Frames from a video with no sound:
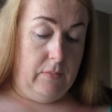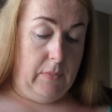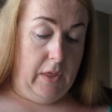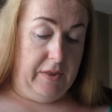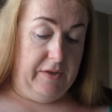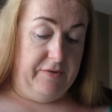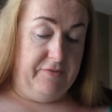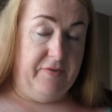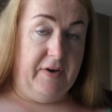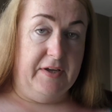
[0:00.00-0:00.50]

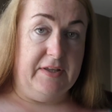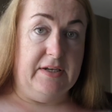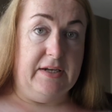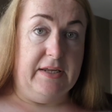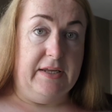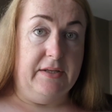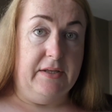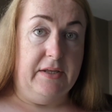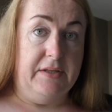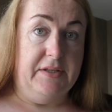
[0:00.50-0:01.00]
And then
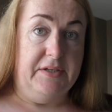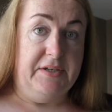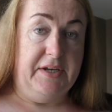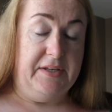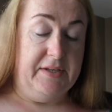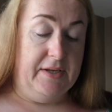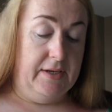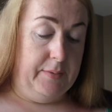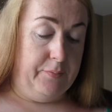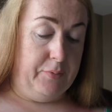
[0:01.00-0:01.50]
finally, in the
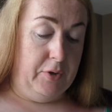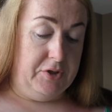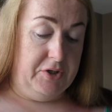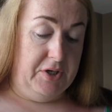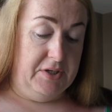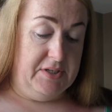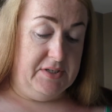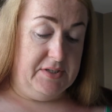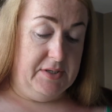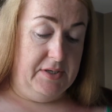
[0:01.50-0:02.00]
detailing
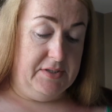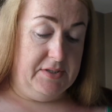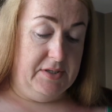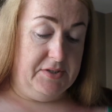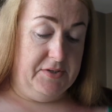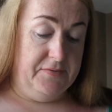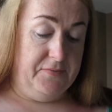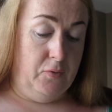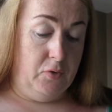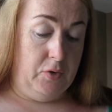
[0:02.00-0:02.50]
brushes, is a
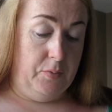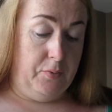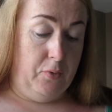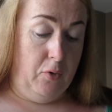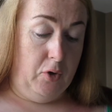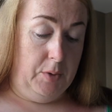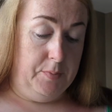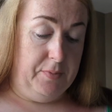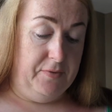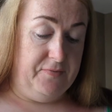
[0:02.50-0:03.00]
Sephora
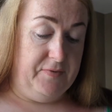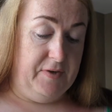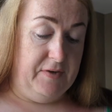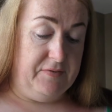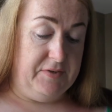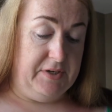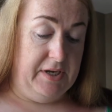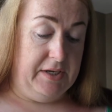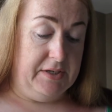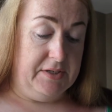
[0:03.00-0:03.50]
Pro number
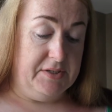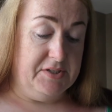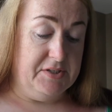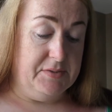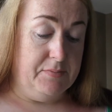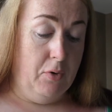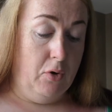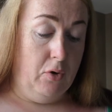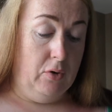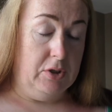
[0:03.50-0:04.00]
15, a
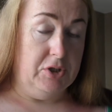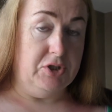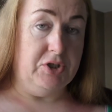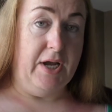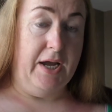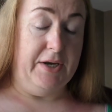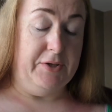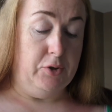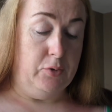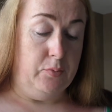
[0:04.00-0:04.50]
small
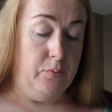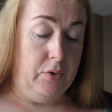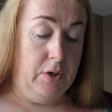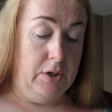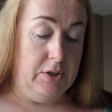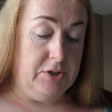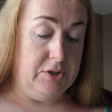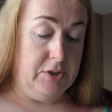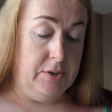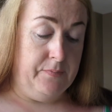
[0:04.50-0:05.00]
shadow
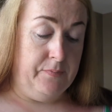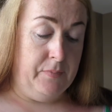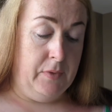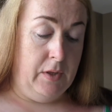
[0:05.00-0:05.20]
brush.